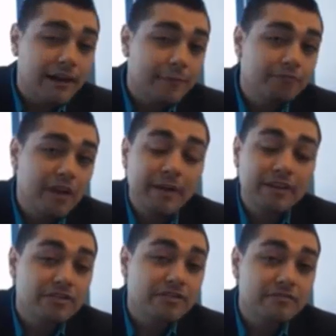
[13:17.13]
Maybe I'll
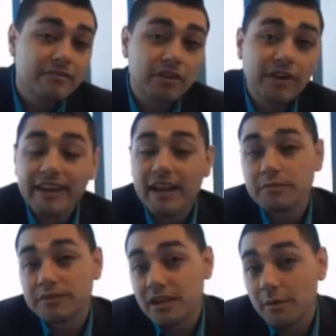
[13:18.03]
just hang out
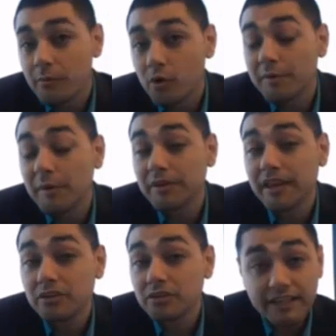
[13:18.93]
with a couple more people
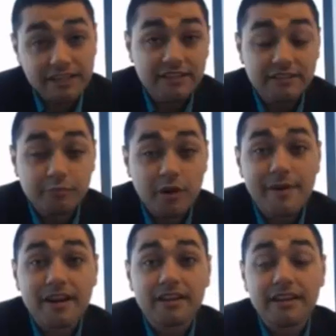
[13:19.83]
that do LinkedIn
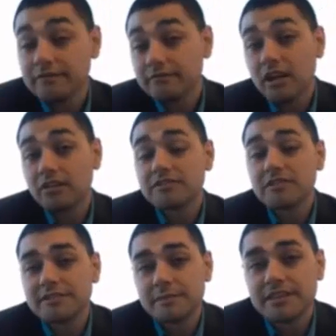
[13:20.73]
primarily, and I'll learn
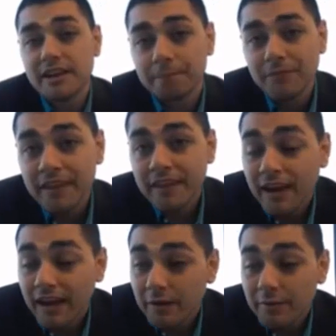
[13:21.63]
some tips there.
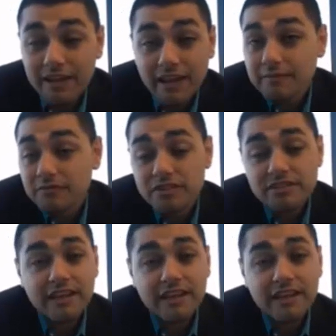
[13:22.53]
But hey, just like